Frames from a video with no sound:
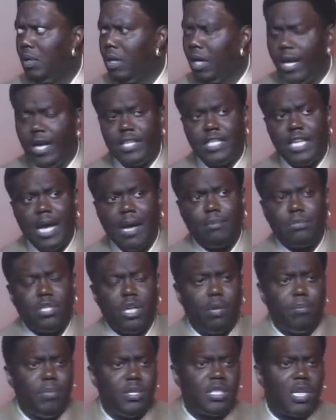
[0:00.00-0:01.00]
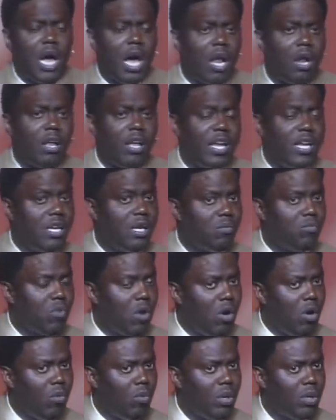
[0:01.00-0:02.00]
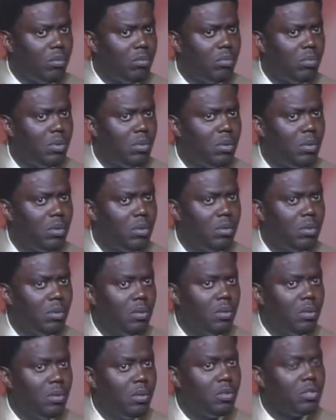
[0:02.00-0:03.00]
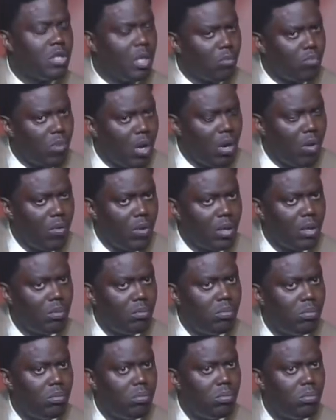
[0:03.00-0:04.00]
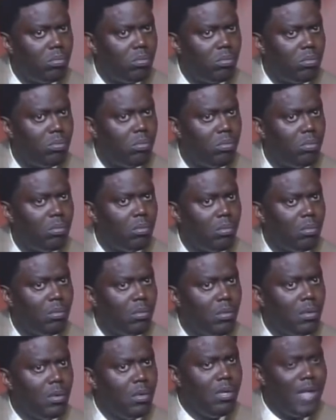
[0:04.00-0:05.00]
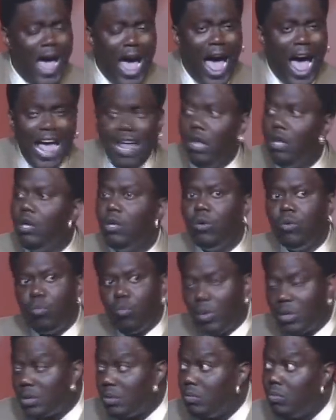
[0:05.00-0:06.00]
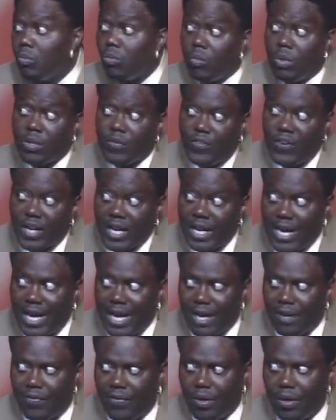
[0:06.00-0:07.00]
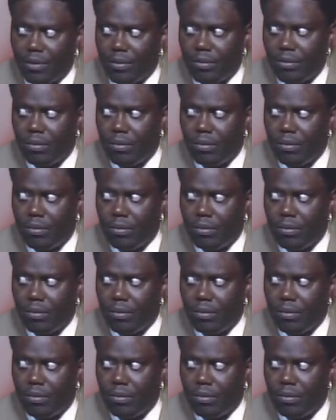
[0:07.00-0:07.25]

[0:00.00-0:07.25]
Anytime some bitch holler, ain't nothing wrong with him. Something wrong with him. Ah! What the fuck are you hollering for?